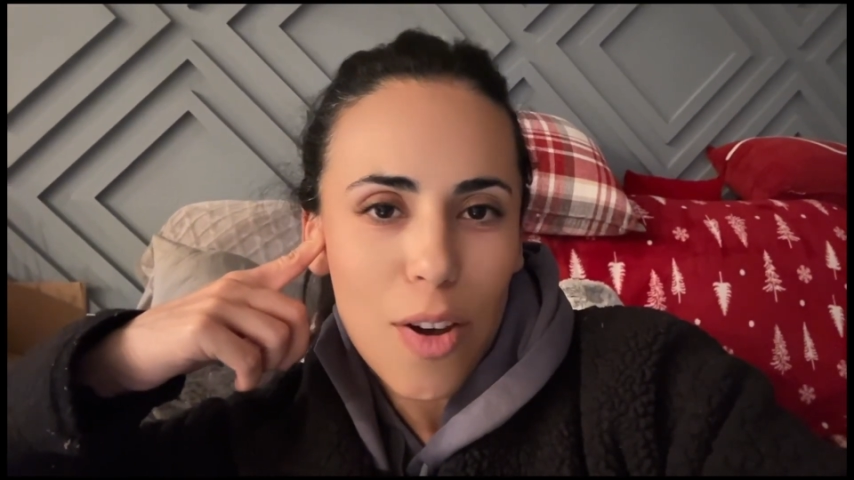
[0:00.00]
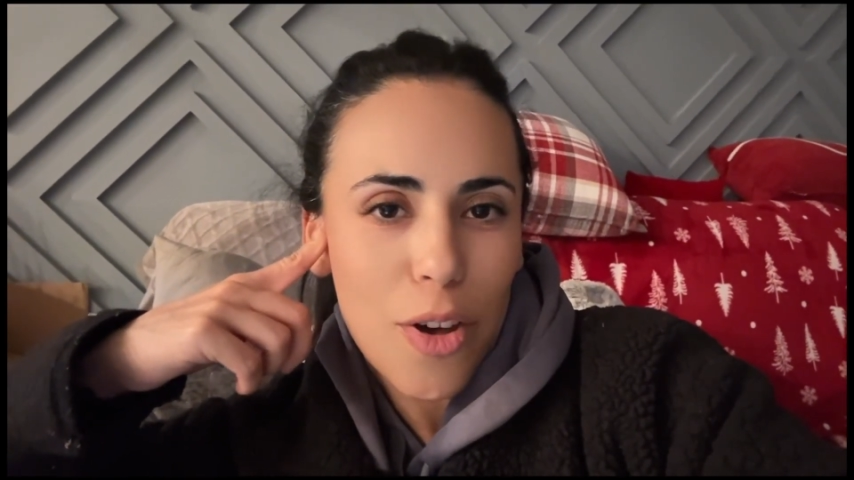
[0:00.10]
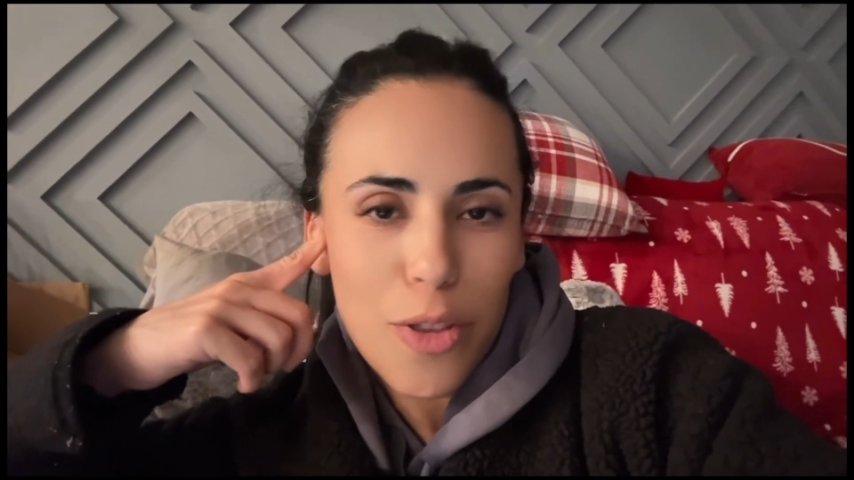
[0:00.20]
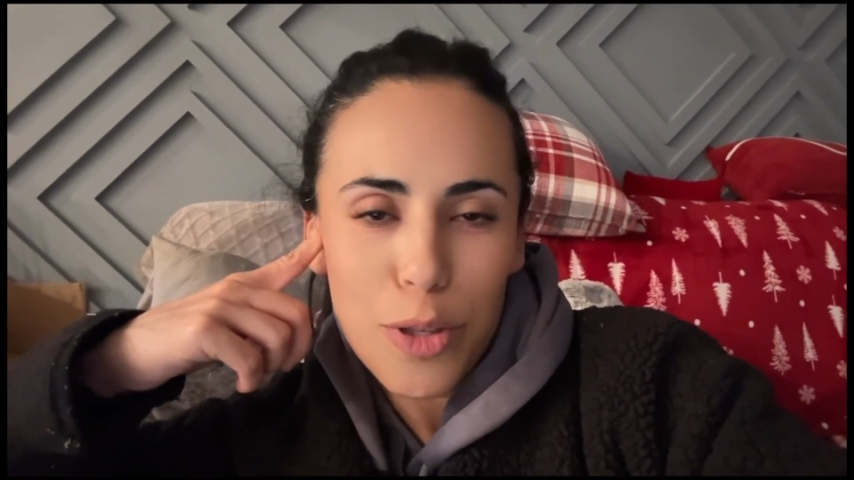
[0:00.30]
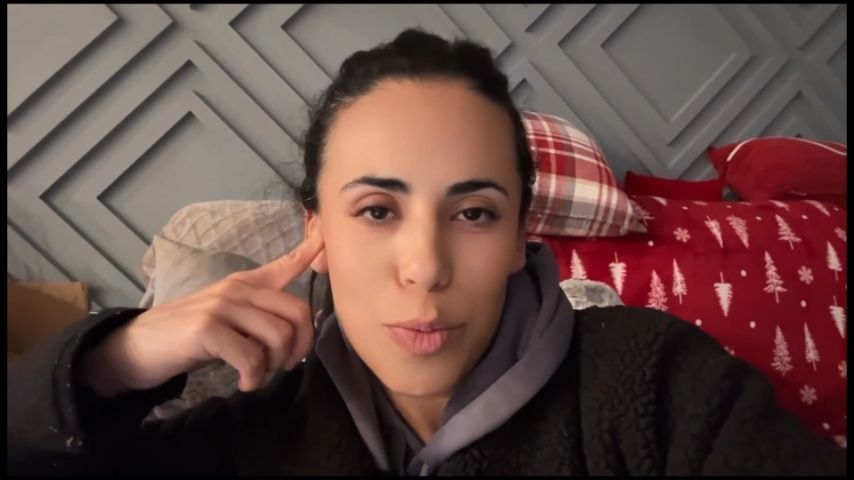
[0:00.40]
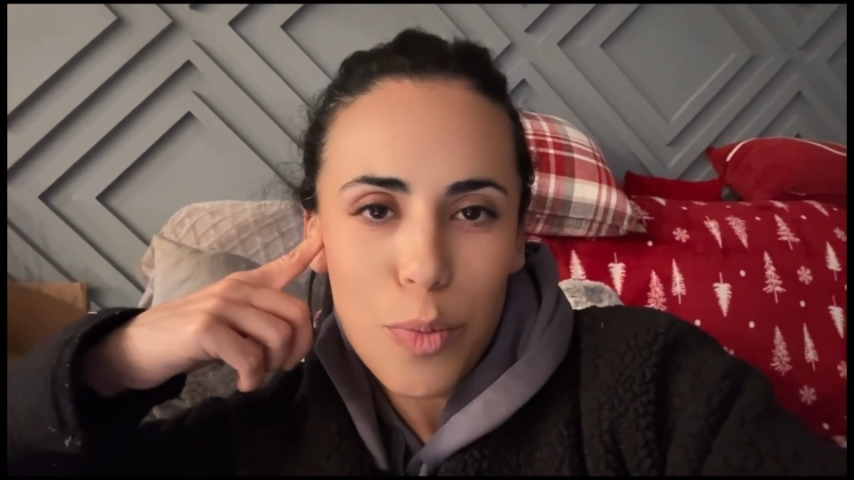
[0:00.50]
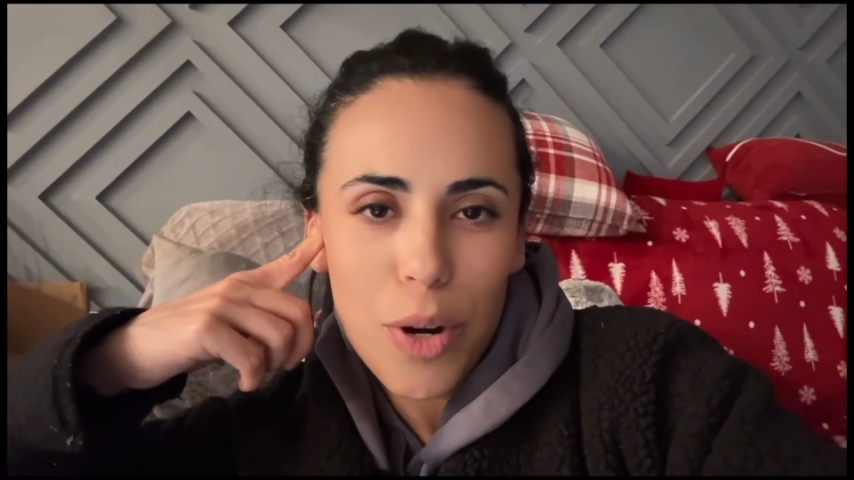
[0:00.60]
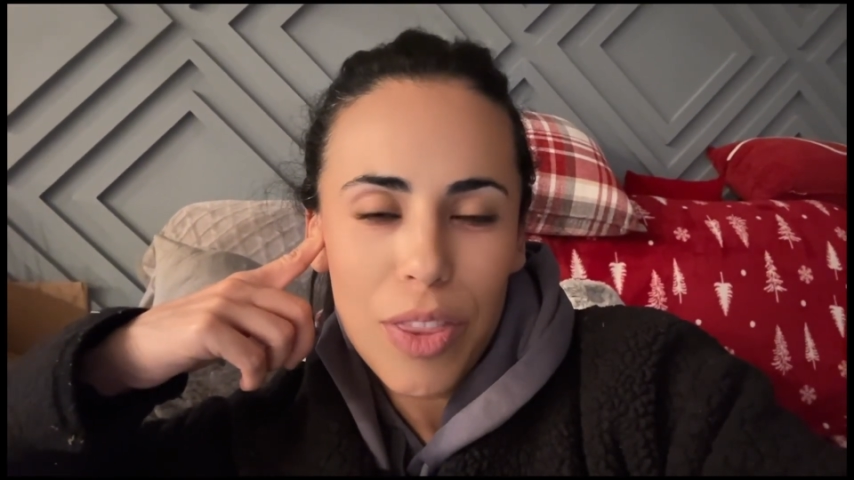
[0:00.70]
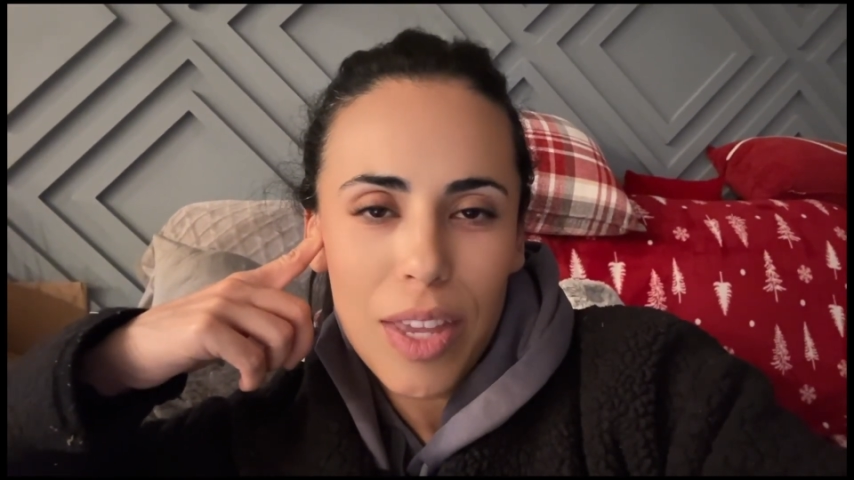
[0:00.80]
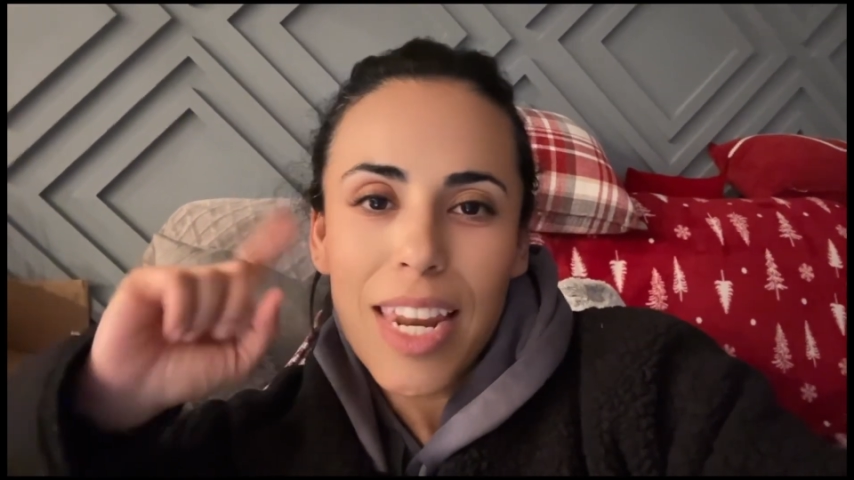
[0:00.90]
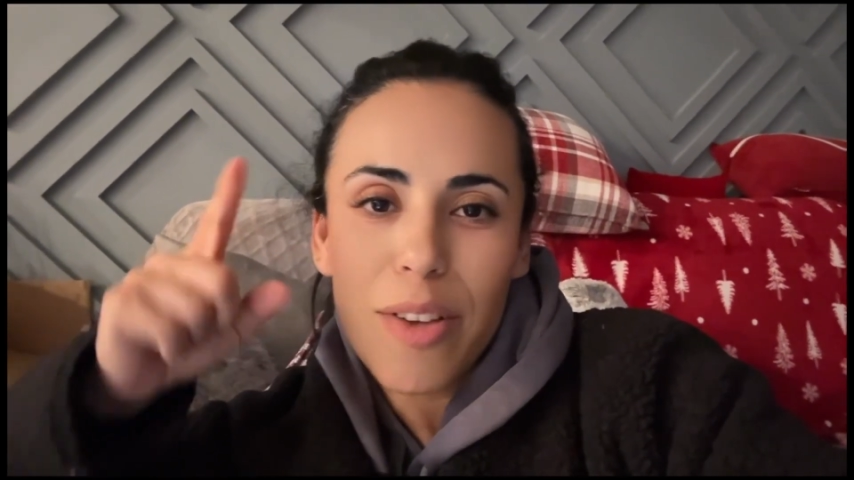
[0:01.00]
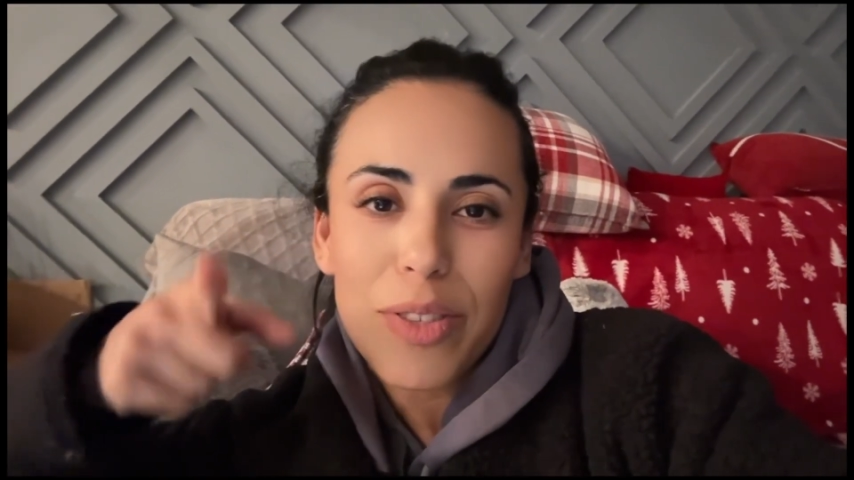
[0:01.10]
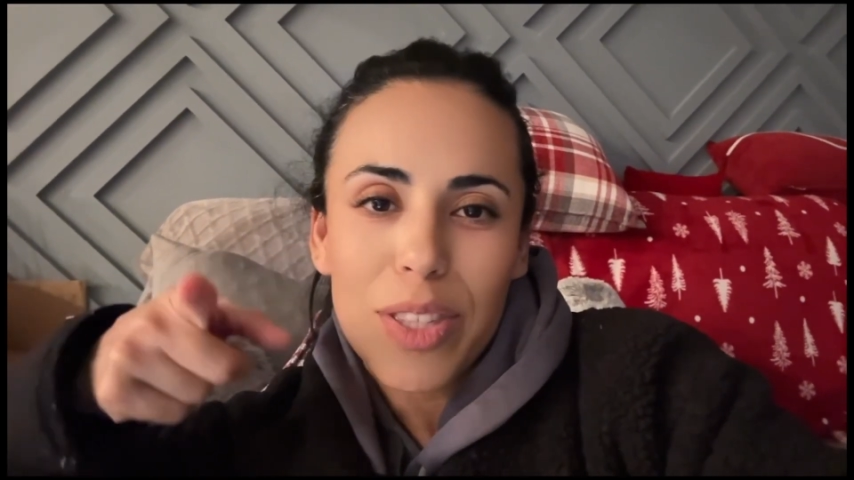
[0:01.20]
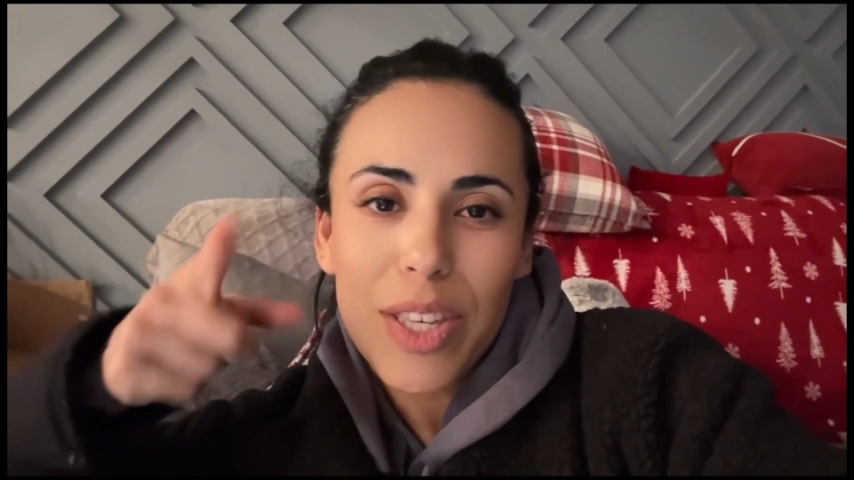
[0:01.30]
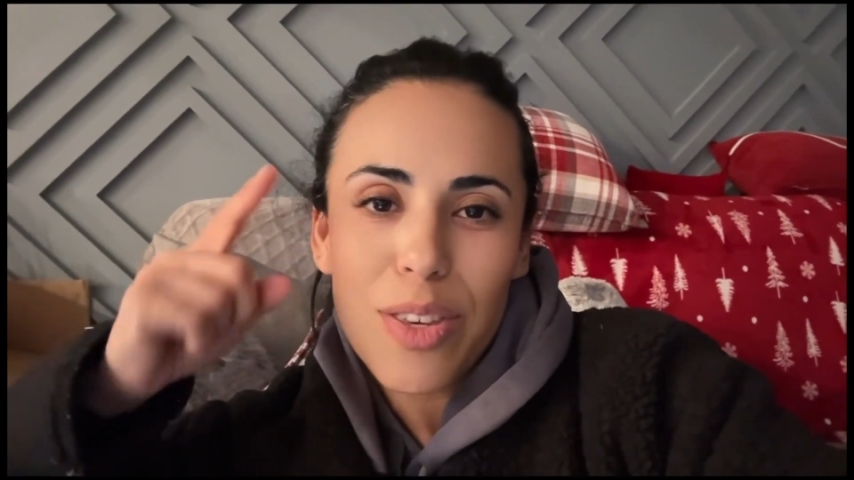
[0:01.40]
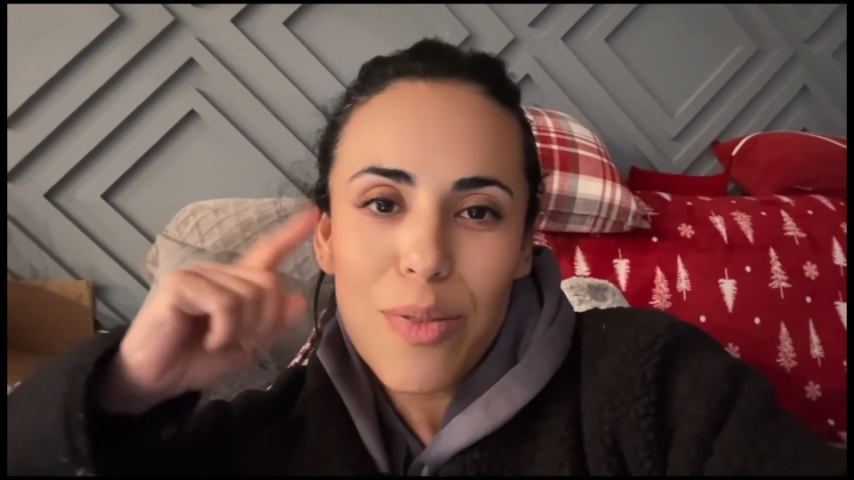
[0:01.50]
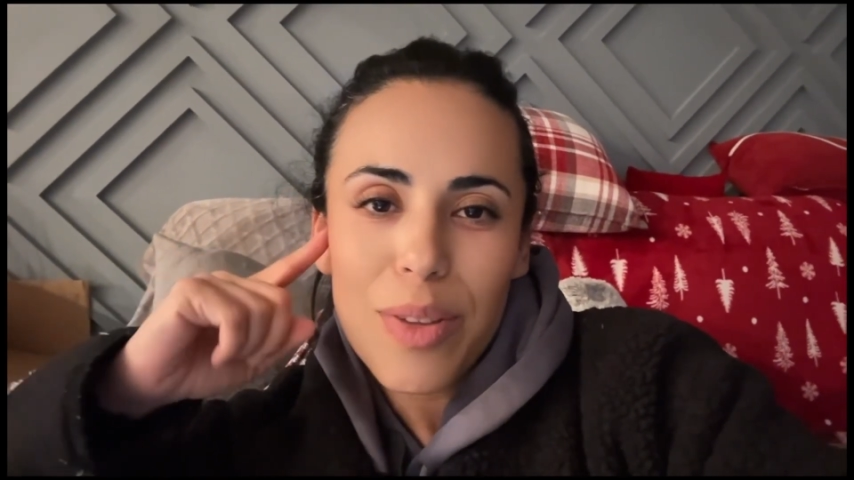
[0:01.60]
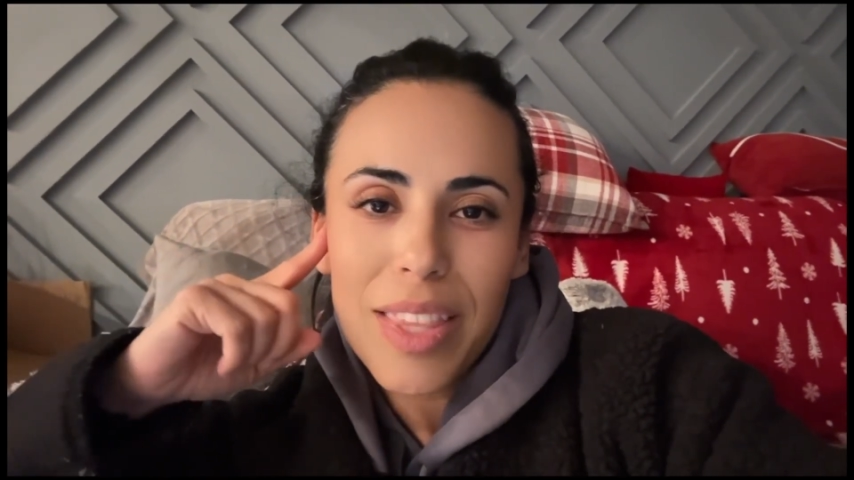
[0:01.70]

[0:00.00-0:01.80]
all the support, and I'll see you in